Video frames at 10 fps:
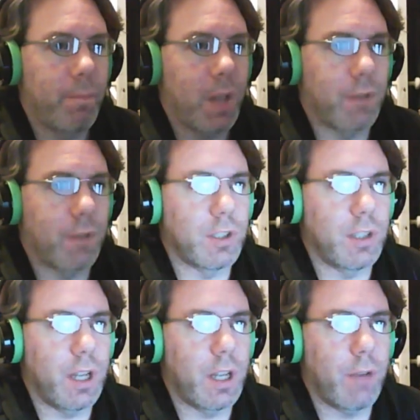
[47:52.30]
I've just
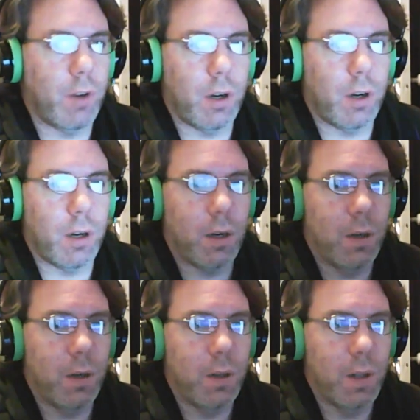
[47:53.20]
never...
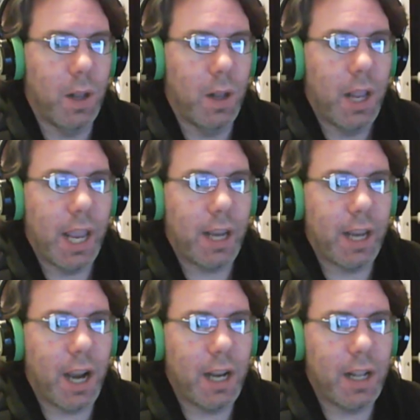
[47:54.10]
It
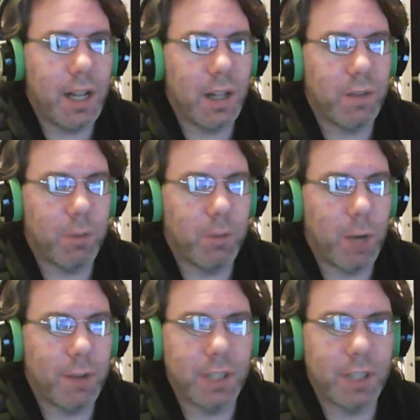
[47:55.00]
kind of, from what
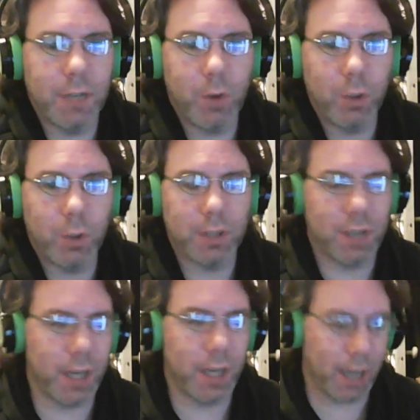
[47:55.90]
I've seen of Golden
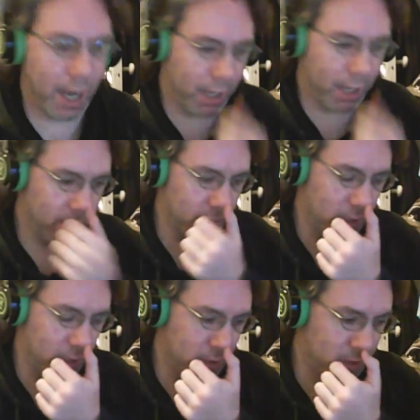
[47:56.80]
Sun, it kind of
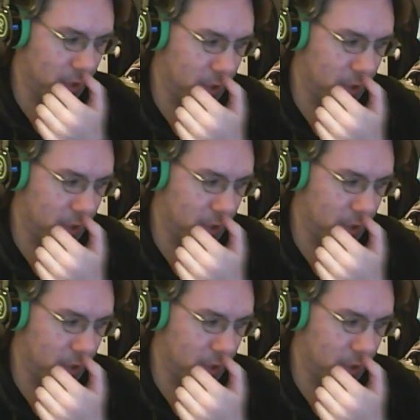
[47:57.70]
looks,